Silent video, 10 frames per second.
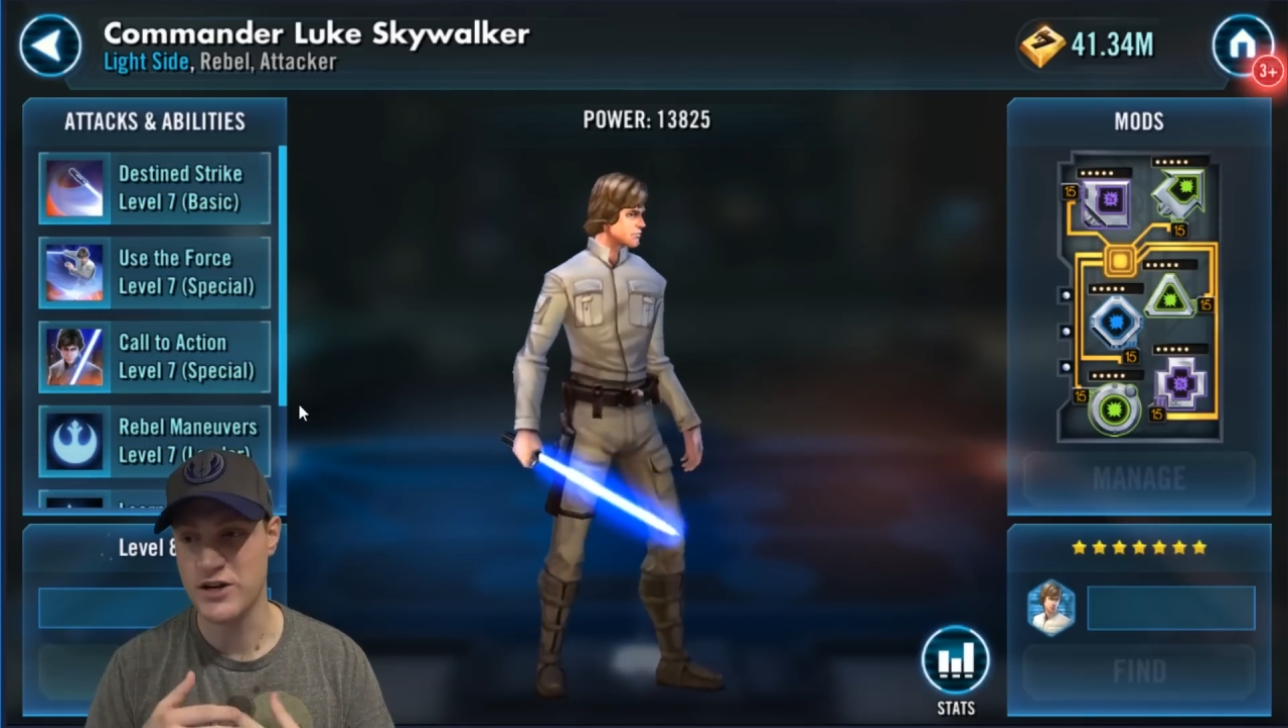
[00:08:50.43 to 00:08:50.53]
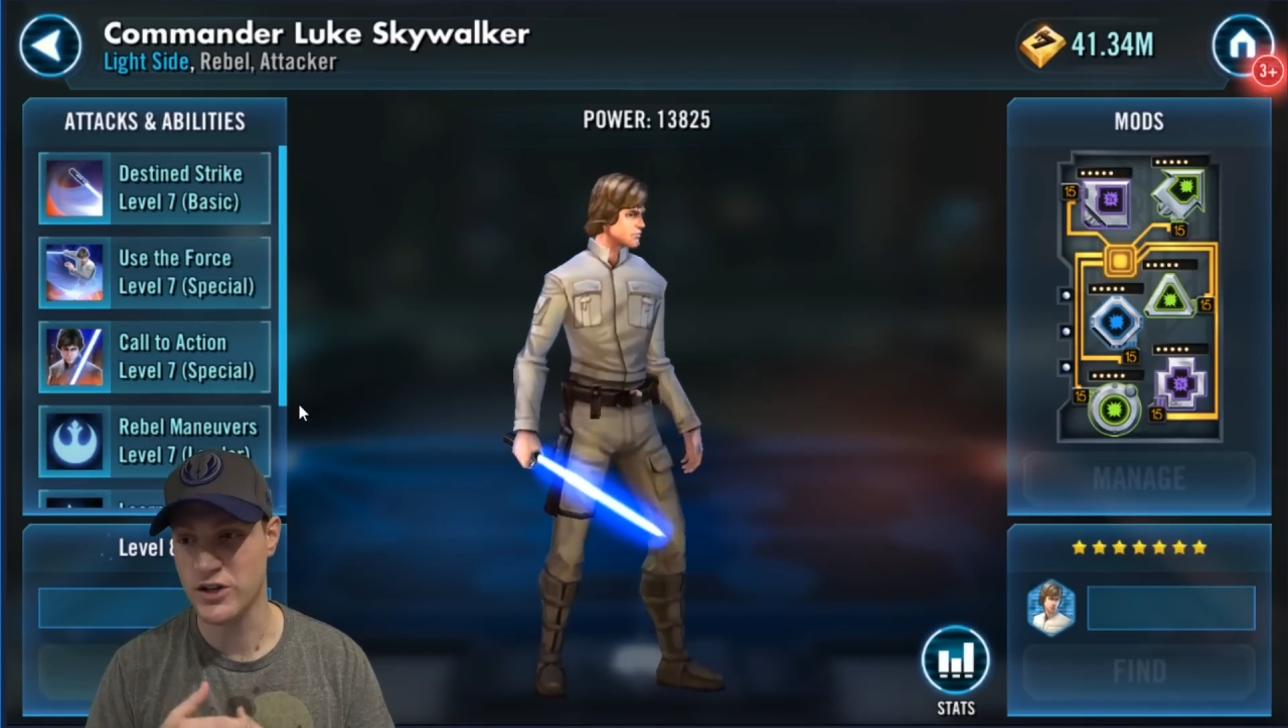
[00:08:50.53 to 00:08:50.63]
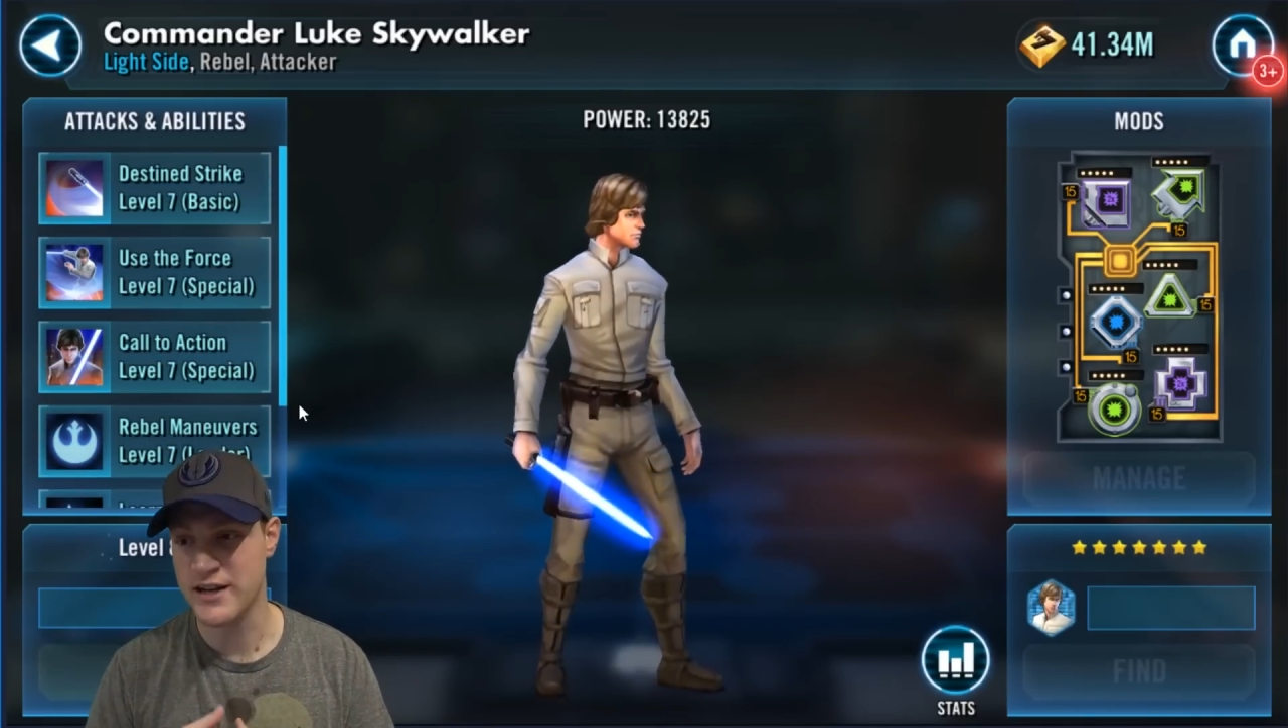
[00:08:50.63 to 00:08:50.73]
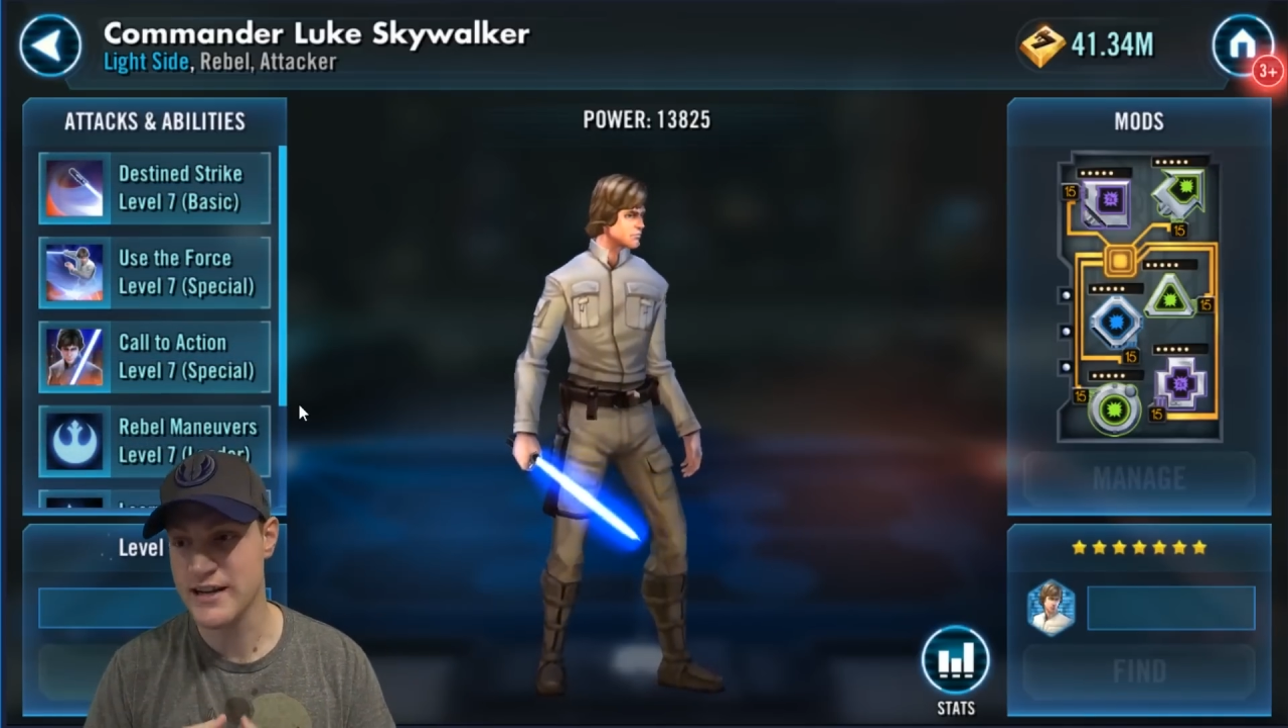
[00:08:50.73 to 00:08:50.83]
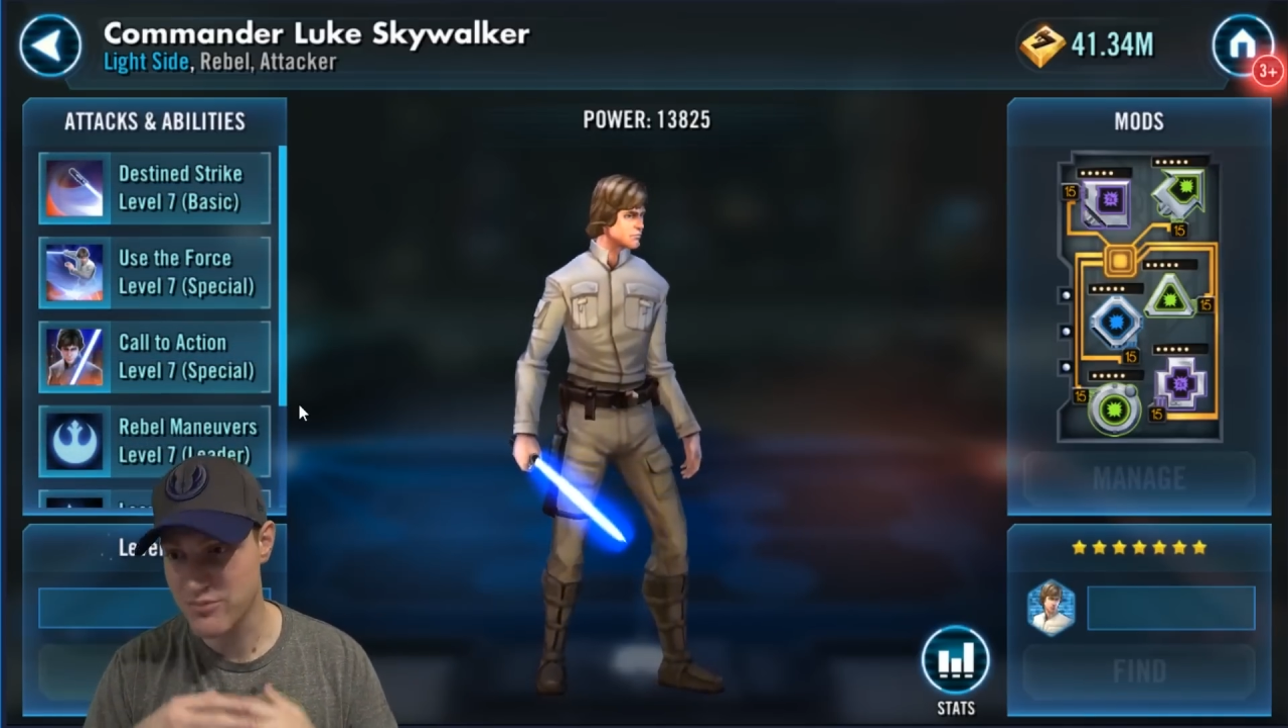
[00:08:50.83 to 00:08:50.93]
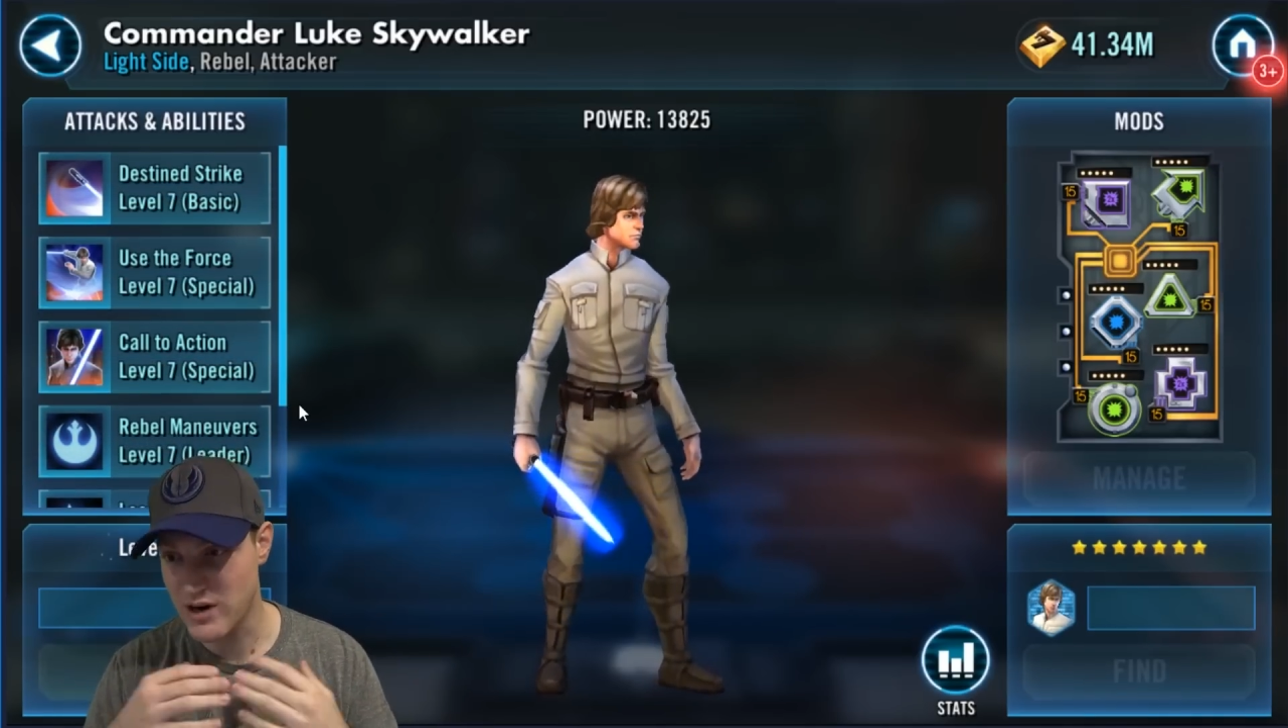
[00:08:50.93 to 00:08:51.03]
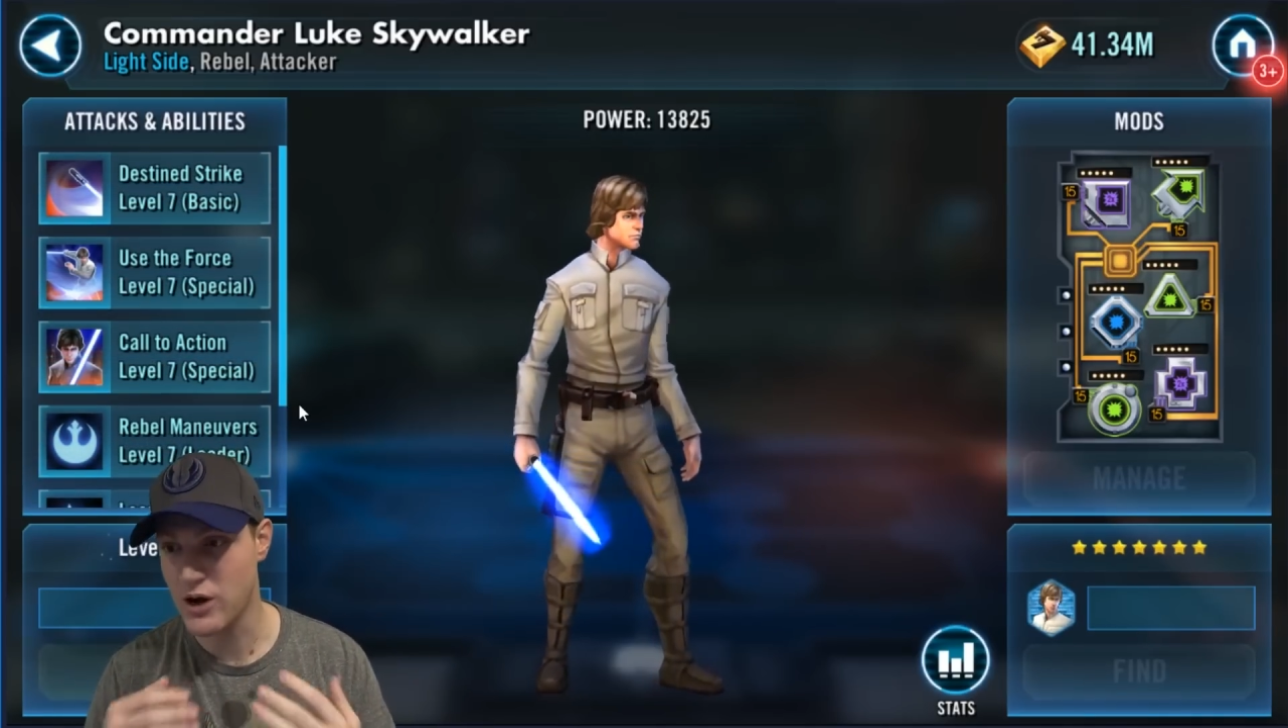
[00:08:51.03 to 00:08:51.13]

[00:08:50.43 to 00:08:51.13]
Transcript: you're looking at